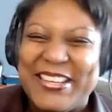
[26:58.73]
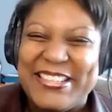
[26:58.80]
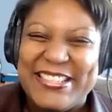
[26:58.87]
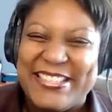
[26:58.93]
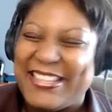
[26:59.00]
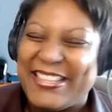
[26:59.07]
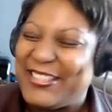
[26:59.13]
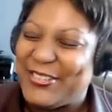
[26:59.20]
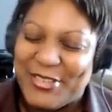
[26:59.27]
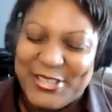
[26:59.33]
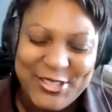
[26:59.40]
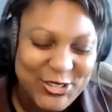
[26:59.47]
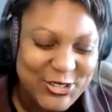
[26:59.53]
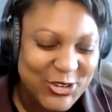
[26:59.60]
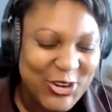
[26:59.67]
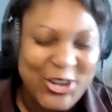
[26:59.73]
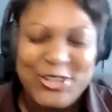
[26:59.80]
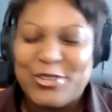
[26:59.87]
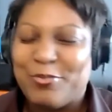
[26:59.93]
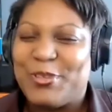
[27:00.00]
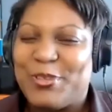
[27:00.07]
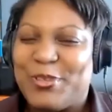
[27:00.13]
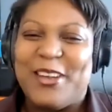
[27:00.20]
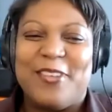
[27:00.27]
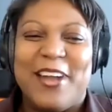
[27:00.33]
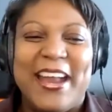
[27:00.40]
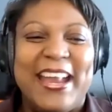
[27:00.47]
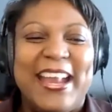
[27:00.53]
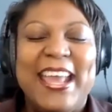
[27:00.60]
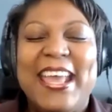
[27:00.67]
We just did the research. You're 100%
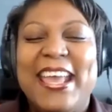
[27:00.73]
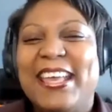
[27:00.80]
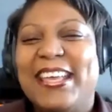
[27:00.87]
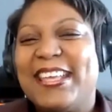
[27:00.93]
right.